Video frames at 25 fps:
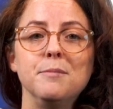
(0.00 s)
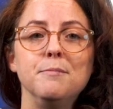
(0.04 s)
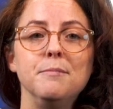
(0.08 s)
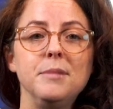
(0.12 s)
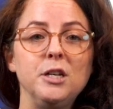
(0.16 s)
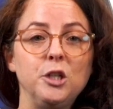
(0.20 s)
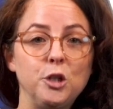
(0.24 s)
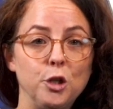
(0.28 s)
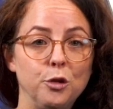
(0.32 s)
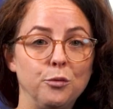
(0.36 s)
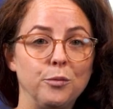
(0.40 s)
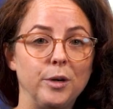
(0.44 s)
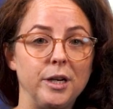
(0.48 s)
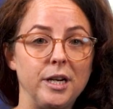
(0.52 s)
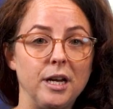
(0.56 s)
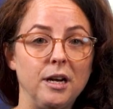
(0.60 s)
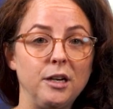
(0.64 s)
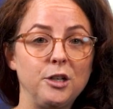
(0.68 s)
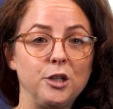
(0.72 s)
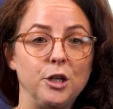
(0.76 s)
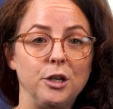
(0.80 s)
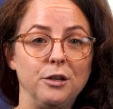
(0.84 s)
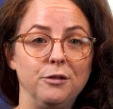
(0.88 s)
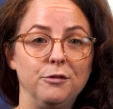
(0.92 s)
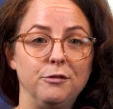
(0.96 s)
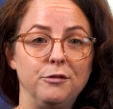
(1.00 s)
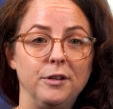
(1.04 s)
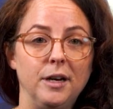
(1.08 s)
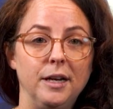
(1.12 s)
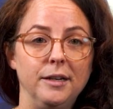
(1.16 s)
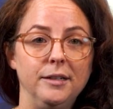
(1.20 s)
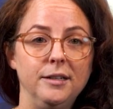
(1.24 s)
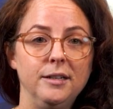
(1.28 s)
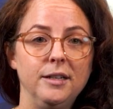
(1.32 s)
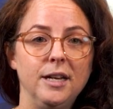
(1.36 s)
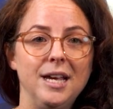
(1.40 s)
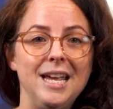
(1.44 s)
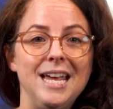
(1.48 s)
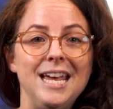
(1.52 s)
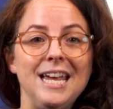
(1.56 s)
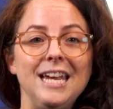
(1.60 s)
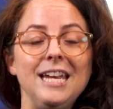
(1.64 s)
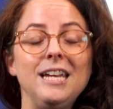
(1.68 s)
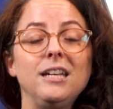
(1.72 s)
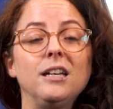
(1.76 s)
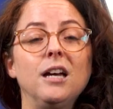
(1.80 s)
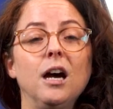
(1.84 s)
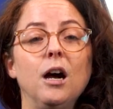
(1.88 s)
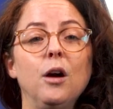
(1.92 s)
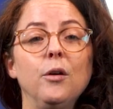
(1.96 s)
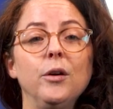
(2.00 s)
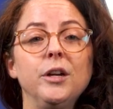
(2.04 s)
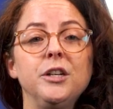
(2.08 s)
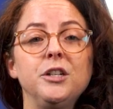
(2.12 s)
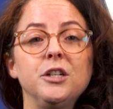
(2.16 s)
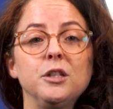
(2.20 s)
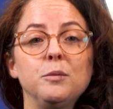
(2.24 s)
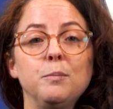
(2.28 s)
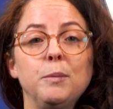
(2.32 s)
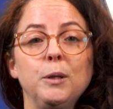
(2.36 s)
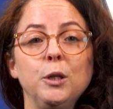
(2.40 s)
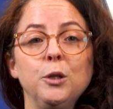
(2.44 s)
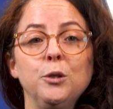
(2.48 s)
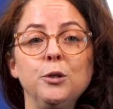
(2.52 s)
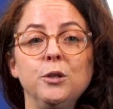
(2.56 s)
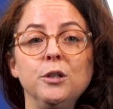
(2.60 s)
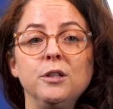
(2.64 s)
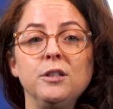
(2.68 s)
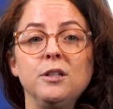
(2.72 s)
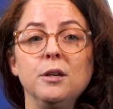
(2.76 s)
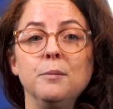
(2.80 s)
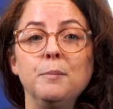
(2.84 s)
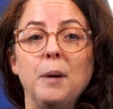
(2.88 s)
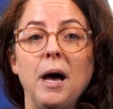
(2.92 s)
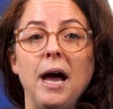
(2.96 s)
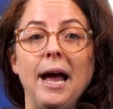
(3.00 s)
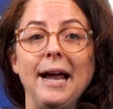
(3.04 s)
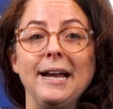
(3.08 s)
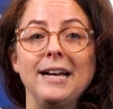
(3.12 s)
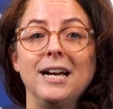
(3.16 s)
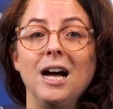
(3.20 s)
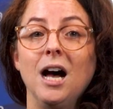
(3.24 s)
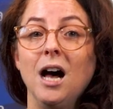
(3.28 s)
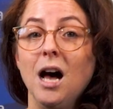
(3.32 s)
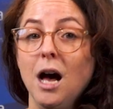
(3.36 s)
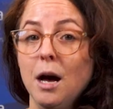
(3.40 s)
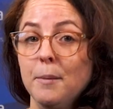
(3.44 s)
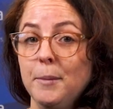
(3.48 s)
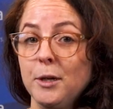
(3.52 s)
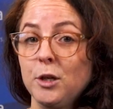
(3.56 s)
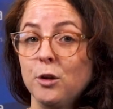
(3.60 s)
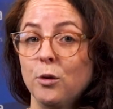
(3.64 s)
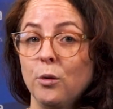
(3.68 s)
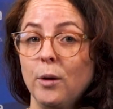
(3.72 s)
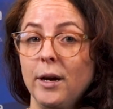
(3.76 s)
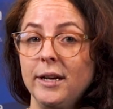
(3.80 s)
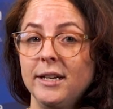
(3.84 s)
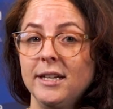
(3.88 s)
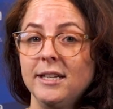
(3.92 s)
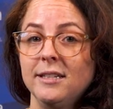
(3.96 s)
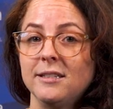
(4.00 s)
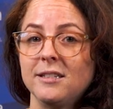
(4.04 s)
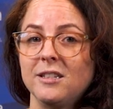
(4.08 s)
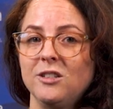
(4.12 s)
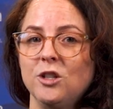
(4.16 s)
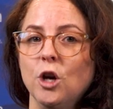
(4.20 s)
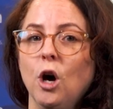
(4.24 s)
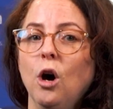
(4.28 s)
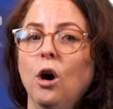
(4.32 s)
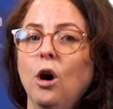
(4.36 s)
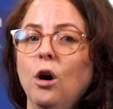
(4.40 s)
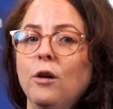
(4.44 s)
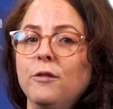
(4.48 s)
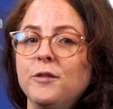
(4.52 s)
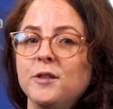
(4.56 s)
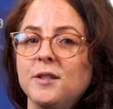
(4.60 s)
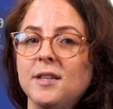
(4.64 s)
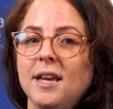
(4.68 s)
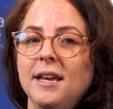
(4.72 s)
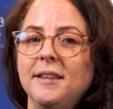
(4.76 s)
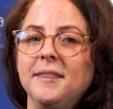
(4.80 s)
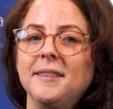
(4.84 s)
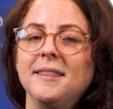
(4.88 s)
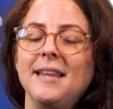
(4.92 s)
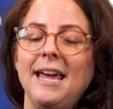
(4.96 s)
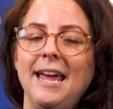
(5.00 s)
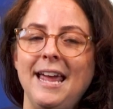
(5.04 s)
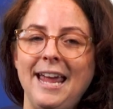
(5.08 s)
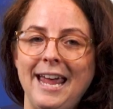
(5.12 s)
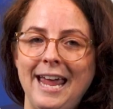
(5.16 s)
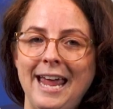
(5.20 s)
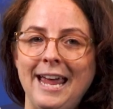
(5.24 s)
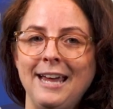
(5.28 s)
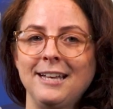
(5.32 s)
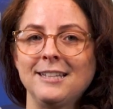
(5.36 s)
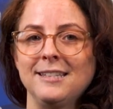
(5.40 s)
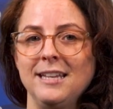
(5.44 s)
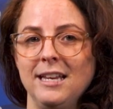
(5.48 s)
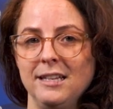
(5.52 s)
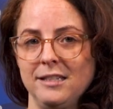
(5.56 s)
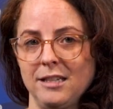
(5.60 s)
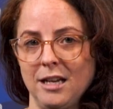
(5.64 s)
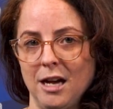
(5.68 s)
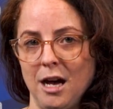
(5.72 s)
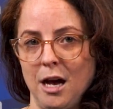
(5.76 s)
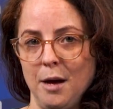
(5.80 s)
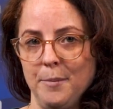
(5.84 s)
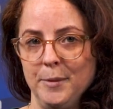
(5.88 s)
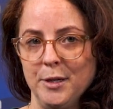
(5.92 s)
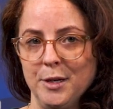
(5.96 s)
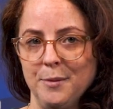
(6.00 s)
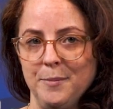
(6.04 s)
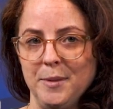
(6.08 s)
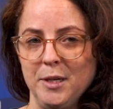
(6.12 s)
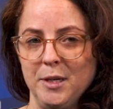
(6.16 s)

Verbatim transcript: the Emission Reduction Fund, encourages polluters to buy carbon credits to offset their excess carbon